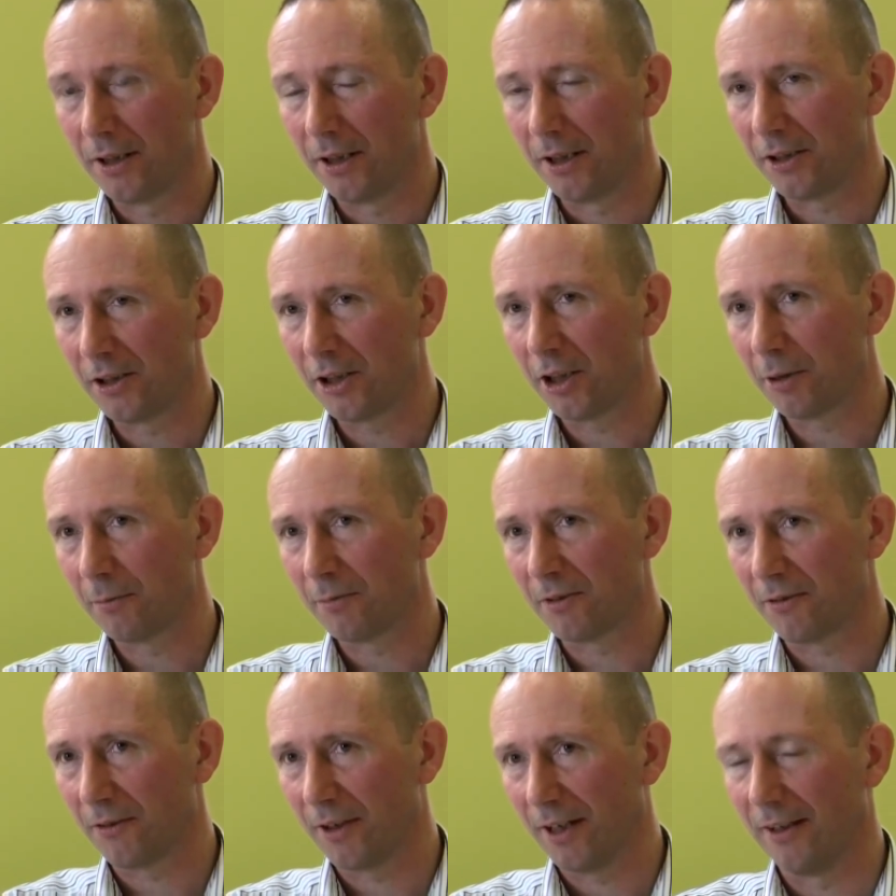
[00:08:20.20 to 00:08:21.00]
In
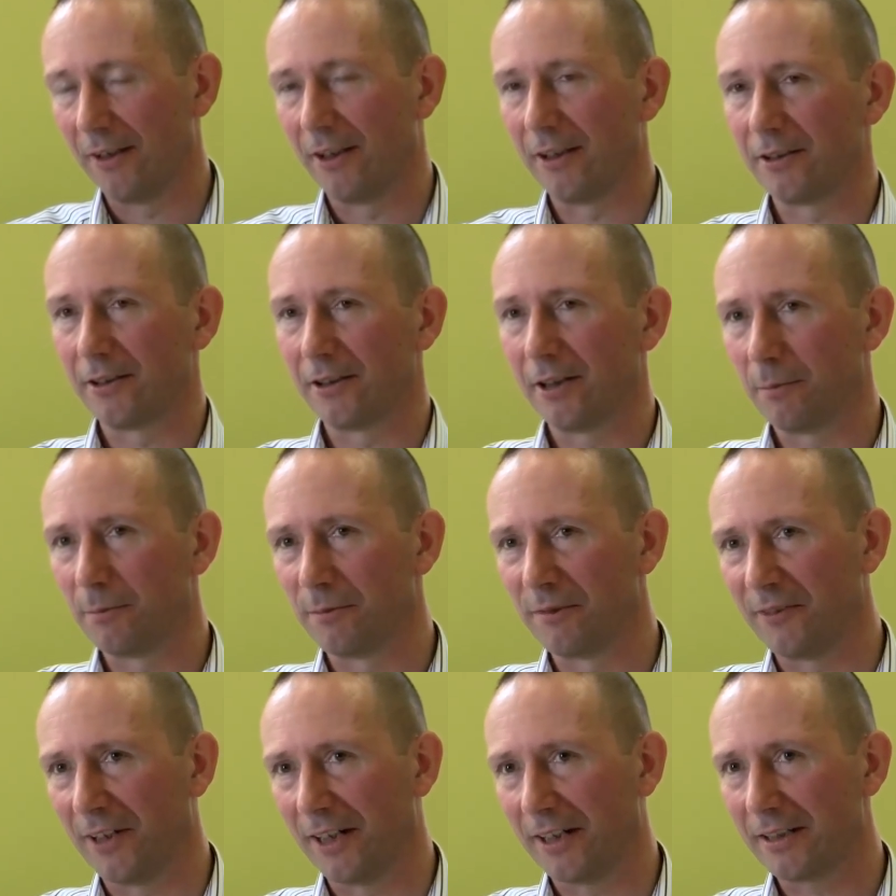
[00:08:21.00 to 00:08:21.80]
terms of that, there's a
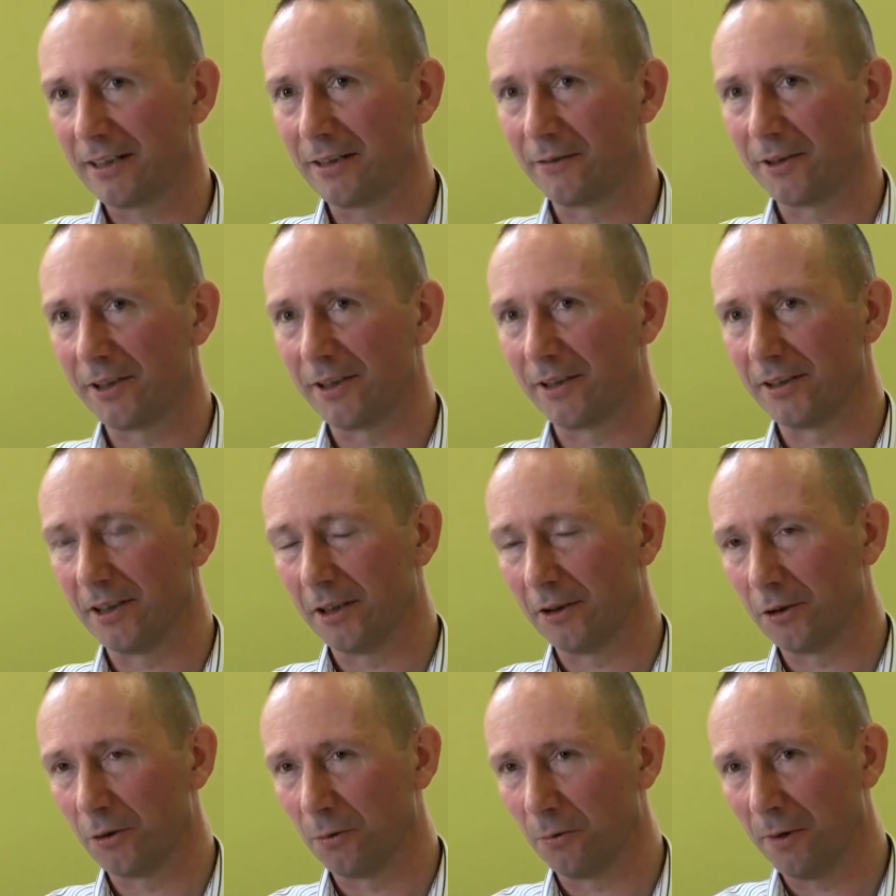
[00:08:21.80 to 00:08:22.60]
number of activities
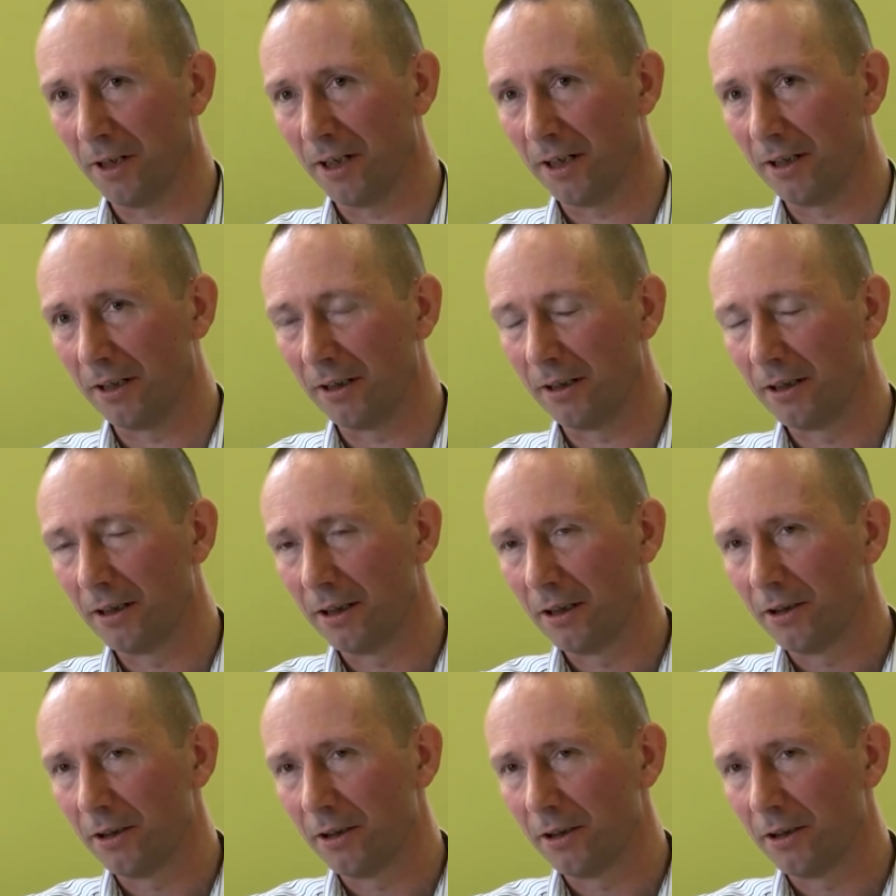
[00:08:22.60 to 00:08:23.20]
underway.